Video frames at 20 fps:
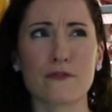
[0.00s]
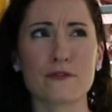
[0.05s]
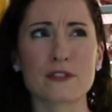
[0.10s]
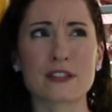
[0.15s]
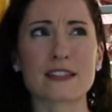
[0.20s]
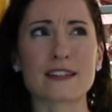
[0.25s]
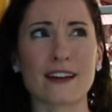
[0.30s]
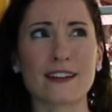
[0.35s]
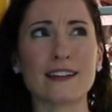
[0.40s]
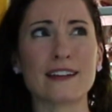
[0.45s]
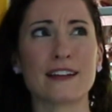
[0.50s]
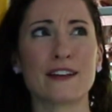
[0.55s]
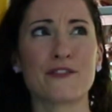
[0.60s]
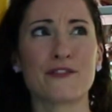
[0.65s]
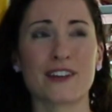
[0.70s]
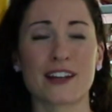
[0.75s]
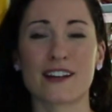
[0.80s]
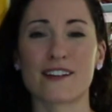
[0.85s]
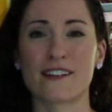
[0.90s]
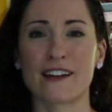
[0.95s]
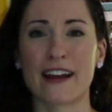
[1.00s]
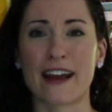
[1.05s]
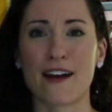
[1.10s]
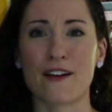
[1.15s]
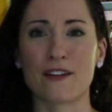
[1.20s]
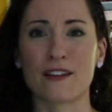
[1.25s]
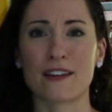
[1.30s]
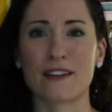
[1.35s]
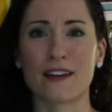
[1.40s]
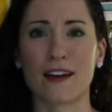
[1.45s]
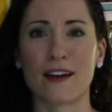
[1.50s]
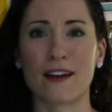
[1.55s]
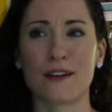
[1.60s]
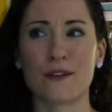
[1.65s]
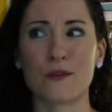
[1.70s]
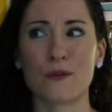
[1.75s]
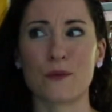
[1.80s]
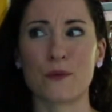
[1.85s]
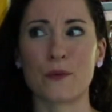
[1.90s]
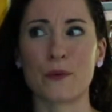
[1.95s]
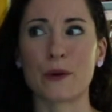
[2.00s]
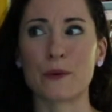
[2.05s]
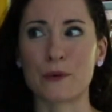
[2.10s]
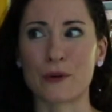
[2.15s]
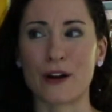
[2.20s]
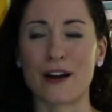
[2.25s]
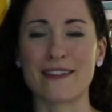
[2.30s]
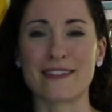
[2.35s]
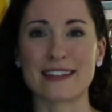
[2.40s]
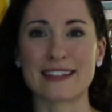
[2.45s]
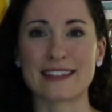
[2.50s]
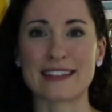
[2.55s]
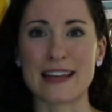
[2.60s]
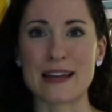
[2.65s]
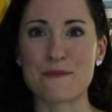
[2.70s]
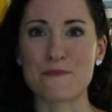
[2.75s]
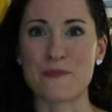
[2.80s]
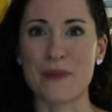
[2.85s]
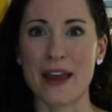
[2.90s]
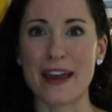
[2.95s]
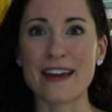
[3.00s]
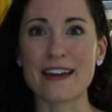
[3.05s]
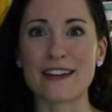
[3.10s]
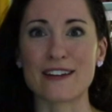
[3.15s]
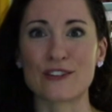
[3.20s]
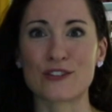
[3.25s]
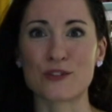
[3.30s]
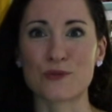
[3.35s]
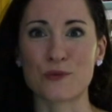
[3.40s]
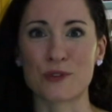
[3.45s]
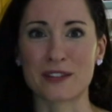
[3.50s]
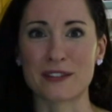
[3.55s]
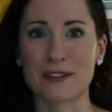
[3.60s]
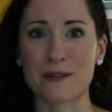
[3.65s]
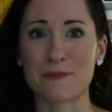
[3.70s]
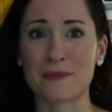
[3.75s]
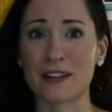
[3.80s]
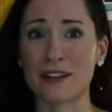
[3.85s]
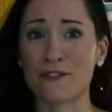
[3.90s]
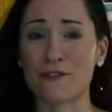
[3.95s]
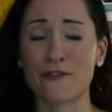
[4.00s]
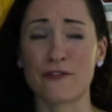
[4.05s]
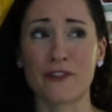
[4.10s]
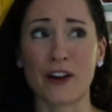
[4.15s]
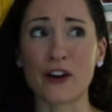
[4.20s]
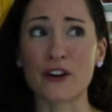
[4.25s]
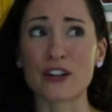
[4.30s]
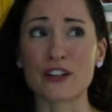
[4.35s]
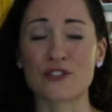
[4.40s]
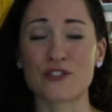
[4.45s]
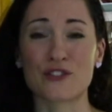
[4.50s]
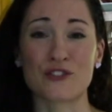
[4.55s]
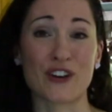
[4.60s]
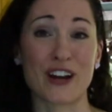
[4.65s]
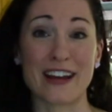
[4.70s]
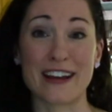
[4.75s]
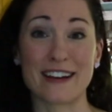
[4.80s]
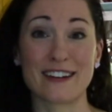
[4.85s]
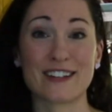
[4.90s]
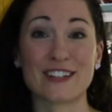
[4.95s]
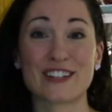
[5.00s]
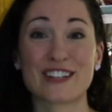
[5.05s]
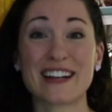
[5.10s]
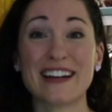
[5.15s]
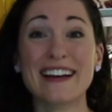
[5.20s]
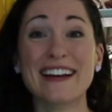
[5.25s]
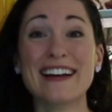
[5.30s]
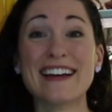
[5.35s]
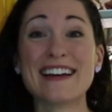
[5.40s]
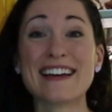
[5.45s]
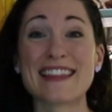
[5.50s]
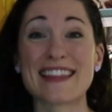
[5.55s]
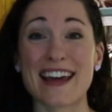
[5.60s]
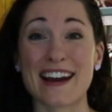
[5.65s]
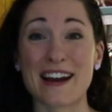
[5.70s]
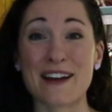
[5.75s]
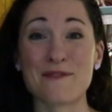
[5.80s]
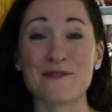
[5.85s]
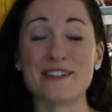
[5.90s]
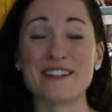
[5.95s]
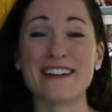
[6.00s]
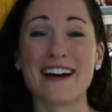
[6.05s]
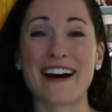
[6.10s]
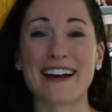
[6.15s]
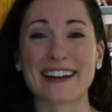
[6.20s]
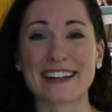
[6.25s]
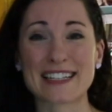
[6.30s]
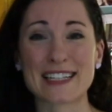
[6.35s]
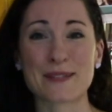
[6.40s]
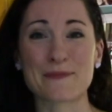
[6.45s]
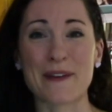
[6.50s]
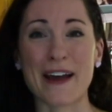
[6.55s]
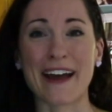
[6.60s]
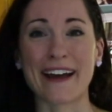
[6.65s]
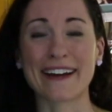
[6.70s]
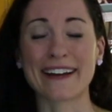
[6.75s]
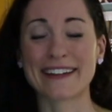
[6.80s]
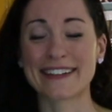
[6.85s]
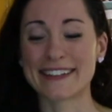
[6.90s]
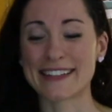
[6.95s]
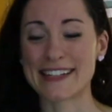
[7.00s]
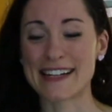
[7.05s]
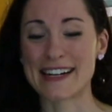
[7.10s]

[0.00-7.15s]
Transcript: suddenly figuring out that we were on the same page with something very strange that I would not expect.